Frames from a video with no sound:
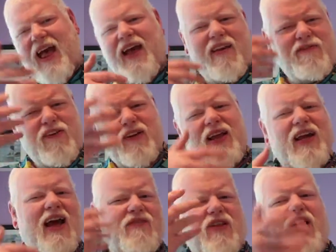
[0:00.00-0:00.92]
And I feel
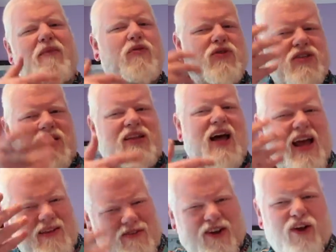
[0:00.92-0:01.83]
like I have a lot more
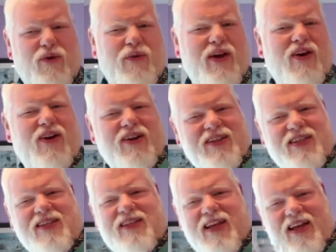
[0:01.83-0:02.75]
saliva going on since